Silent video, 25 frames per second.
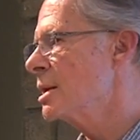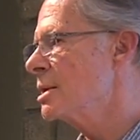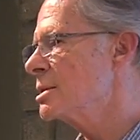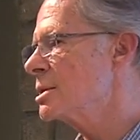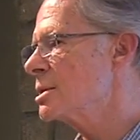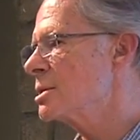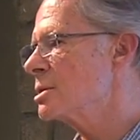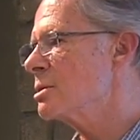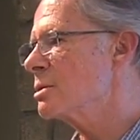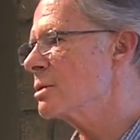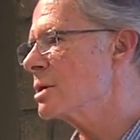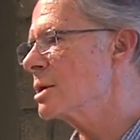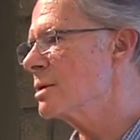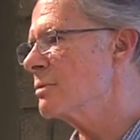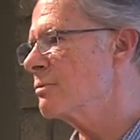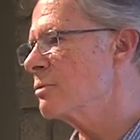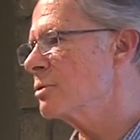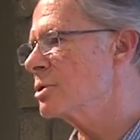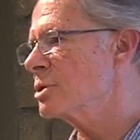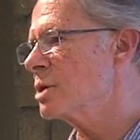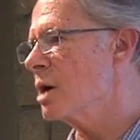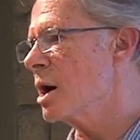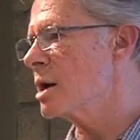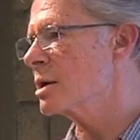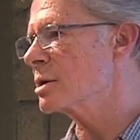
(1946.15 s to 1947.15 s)
She's looking for
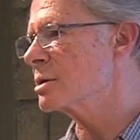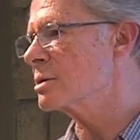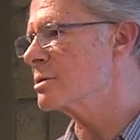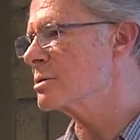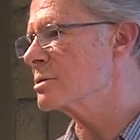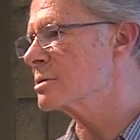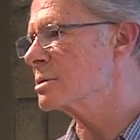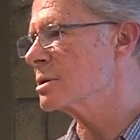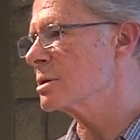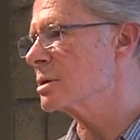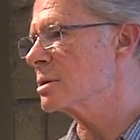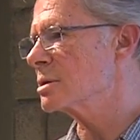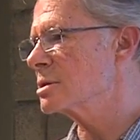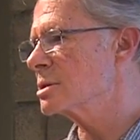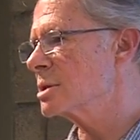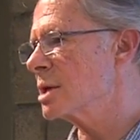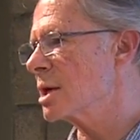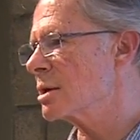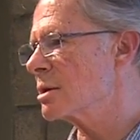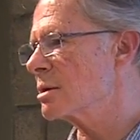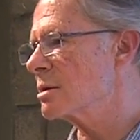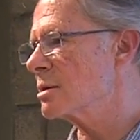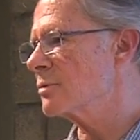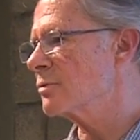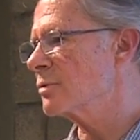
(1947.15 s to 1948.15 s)
doctors to
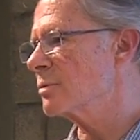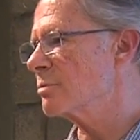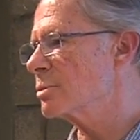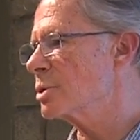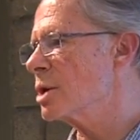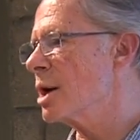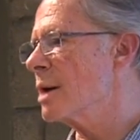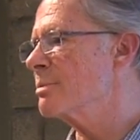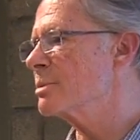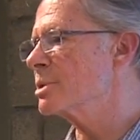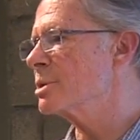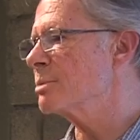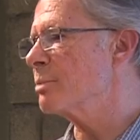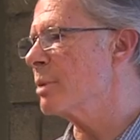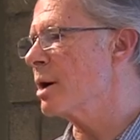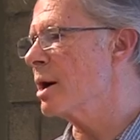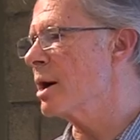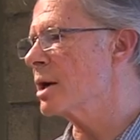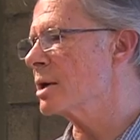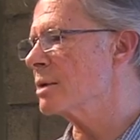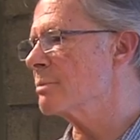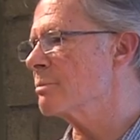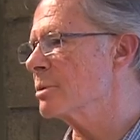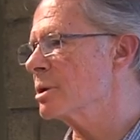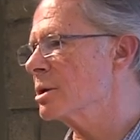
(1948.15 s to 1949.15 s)
check her from top to
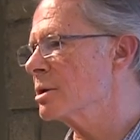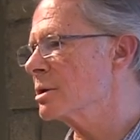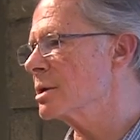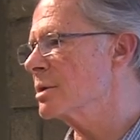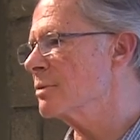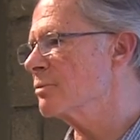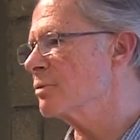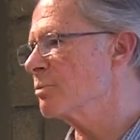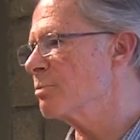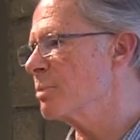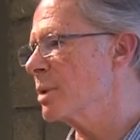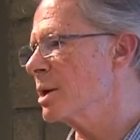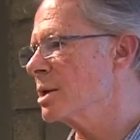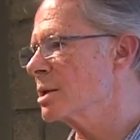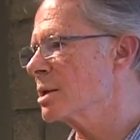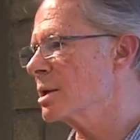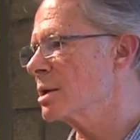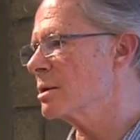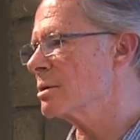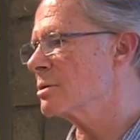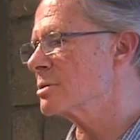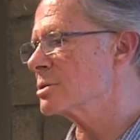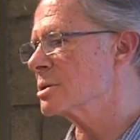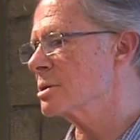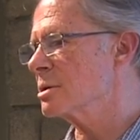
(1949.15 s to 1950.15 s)
bottom, looking for
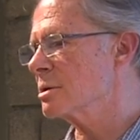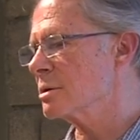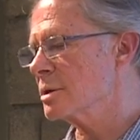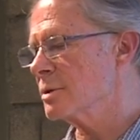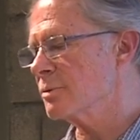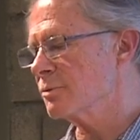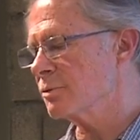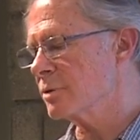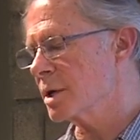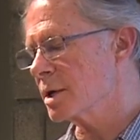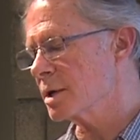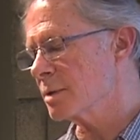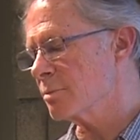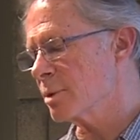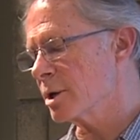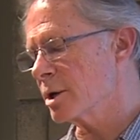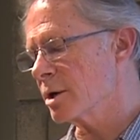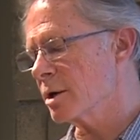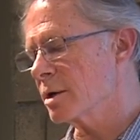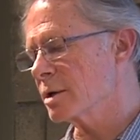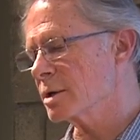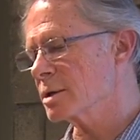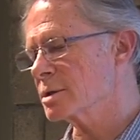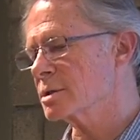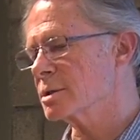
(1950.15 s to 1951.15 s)
painkillers, looking for
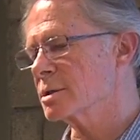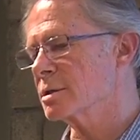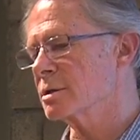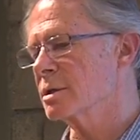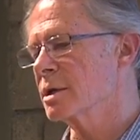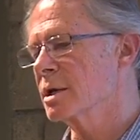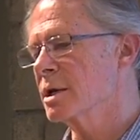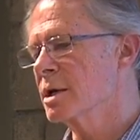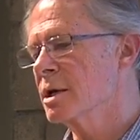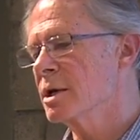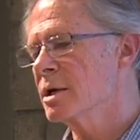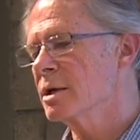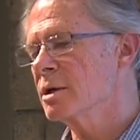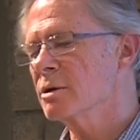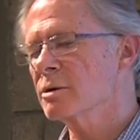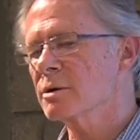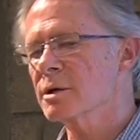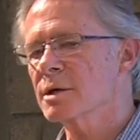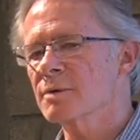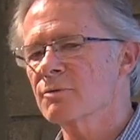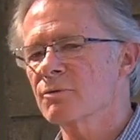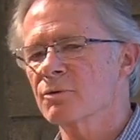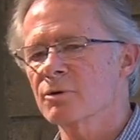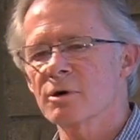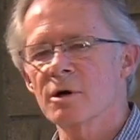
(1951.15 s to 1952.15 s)
antibiotics, and
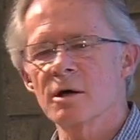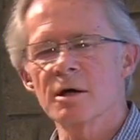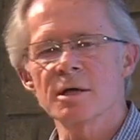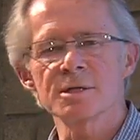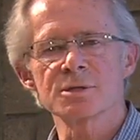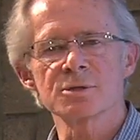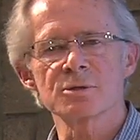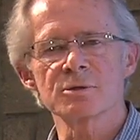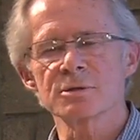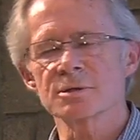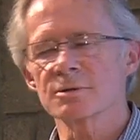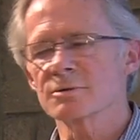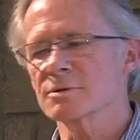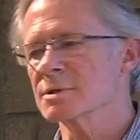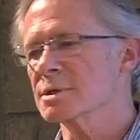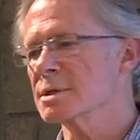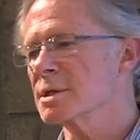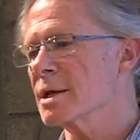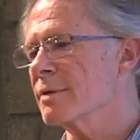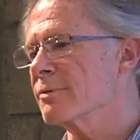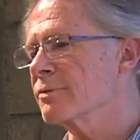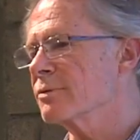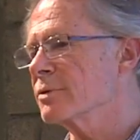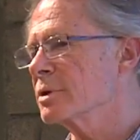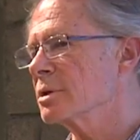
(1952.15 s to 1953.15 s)
looking for all sorts of
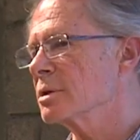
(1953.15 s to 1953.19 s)
stuff.